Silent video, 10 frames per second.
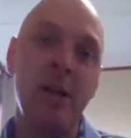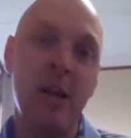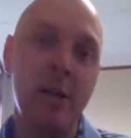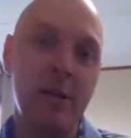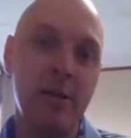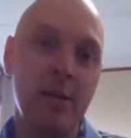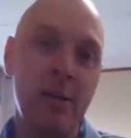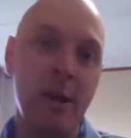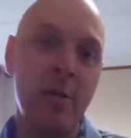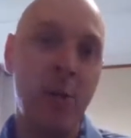to
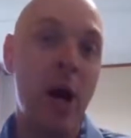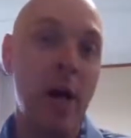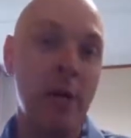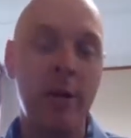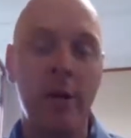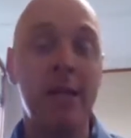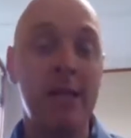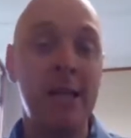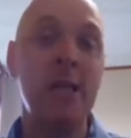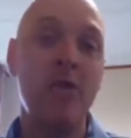their
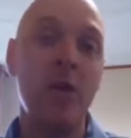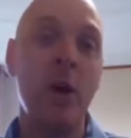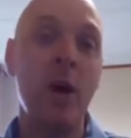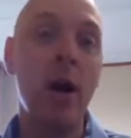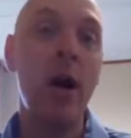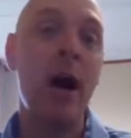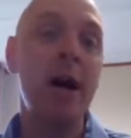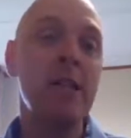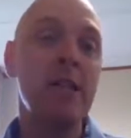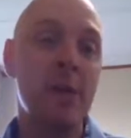disease for
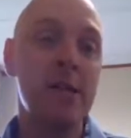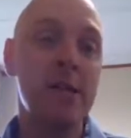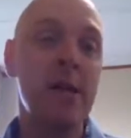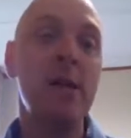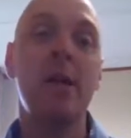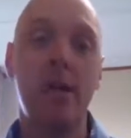hospice,